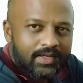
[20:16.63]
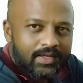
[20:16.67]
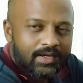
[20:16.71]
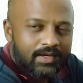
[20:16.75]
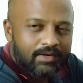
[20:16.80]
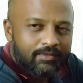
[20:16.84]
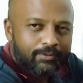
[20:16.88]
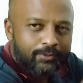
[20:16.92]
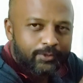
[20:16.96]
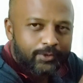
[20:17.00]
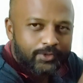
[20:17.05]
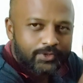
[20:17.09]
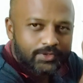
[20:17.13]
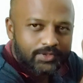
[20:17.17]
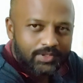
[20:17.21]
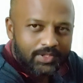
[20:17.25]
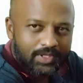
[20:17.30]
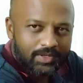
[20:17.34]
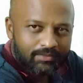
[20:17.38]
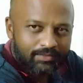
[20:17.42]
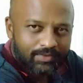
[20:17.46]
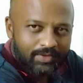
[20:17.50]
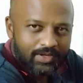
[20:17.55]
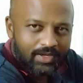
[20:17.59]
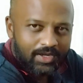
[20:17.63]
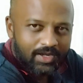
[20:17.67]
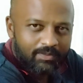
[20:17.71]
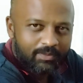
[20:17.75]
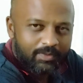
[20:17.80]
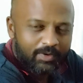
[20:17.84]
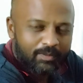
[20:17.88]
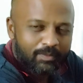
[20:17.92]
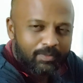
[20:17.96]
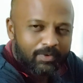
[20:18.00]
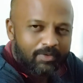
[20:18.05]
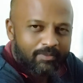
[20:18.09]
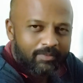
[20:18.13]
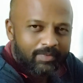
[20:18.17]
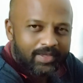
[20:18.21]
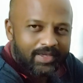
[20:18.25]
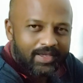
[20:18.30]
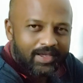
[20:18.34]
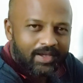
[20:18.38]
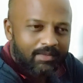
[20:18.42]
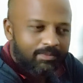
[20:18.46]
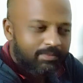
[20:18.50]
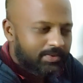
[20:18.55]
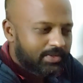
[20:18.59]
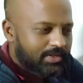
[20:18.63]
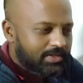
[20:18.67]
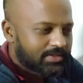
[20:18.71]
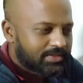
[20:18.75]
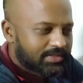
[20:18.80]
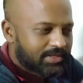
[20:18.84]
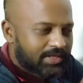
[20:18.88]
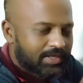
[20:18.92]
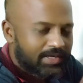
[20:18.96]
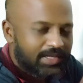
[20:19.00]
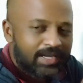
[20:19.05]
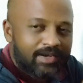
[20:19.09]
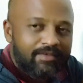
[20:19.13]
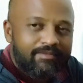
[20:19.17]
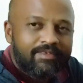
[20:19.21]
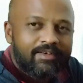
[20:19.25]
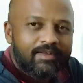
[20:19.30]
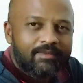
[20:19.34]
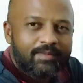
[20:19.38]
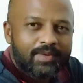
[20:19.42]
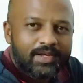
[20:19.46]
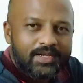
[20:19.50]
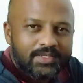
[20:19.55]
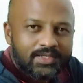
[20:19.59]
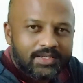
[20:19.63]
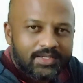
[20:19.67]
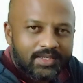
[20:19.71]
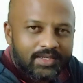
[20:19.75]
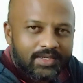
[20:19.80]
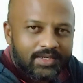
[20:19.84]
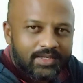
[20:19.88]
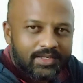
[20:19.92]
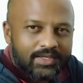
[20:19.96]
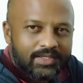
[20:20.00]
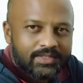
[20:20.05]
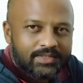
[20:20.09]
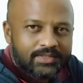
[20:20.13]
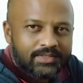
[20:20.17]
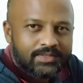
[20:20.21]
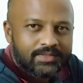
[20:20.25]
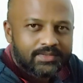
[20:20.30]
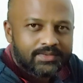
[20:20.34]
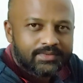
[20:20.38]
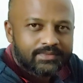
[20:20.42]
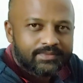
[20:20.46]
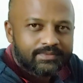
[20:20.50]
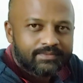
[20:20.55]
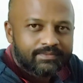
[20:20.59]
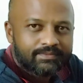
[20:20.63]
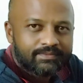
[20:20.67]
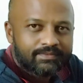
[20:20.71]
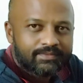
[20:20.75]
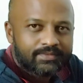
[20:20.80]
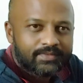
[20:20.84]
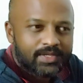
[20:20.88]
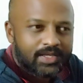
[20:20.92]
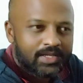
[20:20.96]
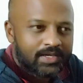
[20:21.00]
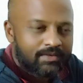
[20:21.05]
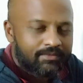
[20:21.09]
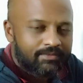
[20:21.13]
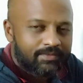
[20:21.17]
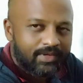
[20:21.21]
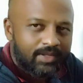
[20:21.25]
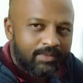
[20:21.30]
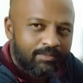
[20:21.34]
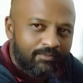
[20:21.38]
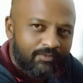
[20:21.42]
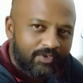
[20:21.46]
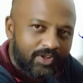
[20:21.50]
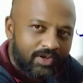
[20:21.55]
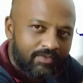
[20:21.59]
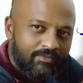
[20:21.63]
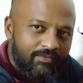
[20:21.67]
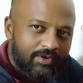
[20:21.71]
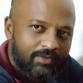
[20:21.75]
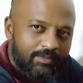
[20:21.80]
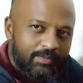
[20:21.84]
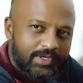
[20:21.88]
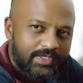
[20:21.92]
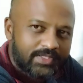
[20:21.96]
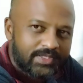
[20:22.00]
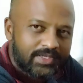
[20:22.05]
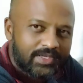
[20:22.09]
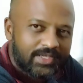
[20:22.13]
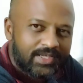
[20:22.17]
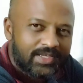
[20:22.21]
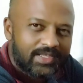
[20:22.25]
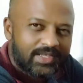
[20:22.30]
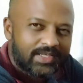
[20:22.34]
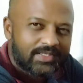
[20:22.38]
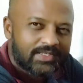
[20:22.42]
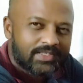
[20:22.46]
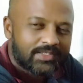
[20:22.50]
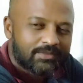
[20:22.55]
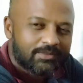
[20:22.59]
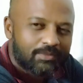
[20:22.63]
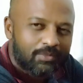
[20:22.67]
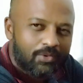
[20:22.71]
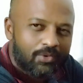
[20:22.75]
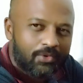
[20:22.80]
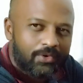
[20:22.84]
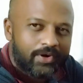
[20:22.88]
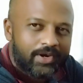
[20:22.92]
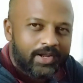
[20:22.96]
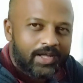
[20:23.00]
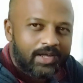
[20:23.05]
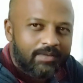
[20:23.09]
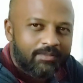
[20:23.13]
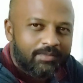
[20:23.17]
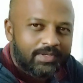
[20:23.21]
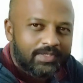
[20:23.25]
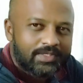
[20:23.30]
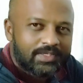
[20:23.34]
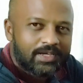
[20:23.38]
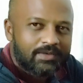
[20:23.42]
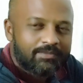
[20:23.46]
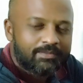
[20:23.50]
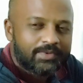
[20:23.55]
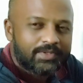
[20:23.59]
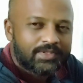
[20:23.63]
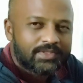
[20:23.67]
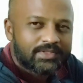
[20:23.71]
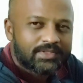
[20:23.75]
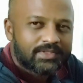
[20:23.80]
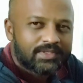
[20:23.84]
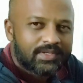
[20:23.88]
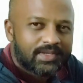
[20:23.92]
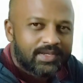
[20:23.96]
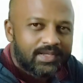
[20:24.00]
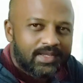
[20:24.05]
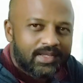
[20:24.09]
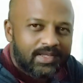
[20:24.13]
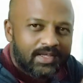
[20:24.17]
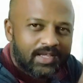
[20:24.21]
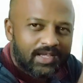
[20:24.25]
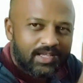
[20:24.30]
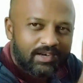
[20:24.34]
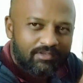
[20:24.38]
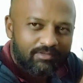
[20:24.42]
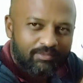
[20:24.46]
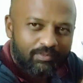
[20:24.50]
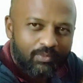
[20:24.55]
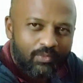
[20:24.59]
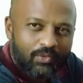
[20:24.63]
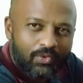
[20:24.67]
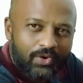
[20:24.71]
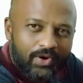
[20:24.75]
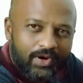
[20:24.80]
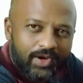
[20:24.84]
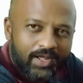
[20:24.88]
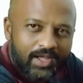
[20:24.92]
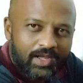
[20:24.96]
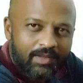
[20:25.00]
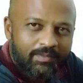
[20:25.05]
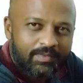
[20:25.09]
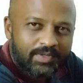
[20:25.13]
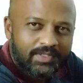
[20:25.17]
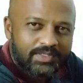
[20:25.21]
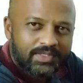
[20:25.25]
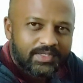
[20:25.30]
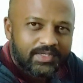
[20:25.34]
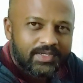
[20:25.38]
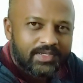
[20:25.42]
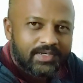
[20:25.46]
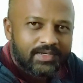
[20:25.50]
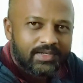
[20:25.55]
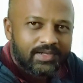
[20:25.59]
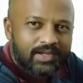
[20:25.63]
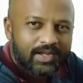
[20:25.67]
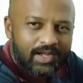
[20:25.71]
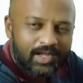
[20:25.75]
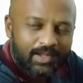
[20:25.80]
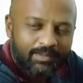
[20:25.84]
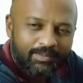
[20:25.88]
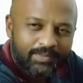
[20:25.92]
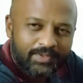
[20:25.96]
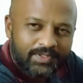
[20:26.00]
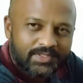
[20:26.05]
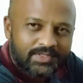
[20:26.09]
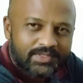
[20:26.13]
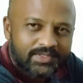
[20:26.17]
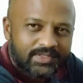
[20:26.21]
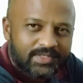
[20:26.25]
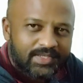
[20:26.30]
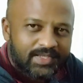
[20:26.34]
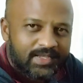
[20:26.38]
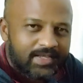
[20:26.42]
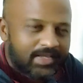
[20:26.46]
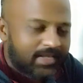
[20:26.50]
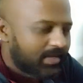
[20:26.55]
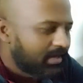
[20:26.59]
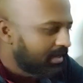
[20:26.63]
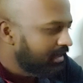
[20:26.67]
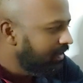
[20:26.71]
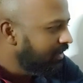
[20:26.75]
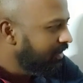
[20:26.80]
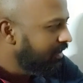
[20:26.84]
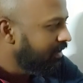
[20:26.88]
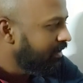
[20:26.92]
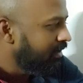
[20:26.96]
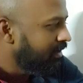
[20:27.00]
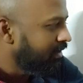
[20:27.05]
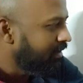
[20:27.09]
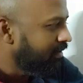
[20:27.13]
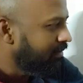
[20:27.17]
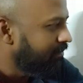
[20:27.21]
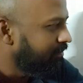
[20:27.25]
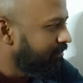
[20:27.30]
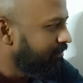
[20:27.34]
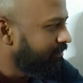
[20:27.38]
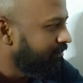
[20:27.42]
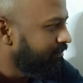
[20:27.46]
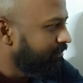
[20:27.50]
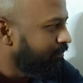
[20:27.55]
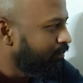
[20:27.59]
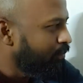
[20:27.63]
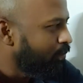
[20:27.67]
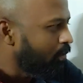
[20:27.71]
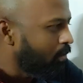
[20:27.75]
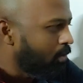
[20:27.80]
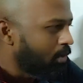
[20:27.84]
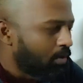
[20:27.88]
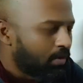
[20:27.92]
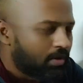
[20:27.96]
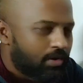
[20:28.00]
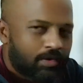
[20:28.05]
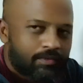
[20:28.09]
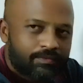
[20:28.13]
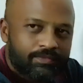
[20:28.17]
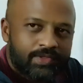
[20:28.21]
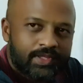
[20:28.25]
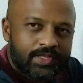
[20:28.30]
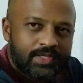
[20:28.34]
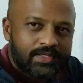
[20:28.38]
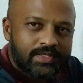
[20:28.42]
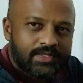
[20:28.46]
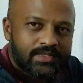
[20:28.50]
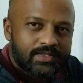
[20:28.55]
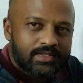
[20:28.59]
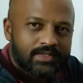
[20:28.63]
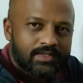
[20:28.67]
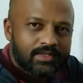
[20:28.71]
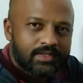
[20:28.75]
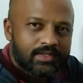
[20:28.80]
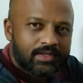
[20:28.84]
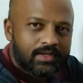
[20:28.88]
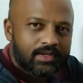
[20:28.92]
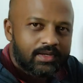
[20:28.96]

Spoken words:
Of course, if the carpet bombing happens, then inflammation increases. And if inflammation increases, more damage happens. And if more damage happens, uh, more of these,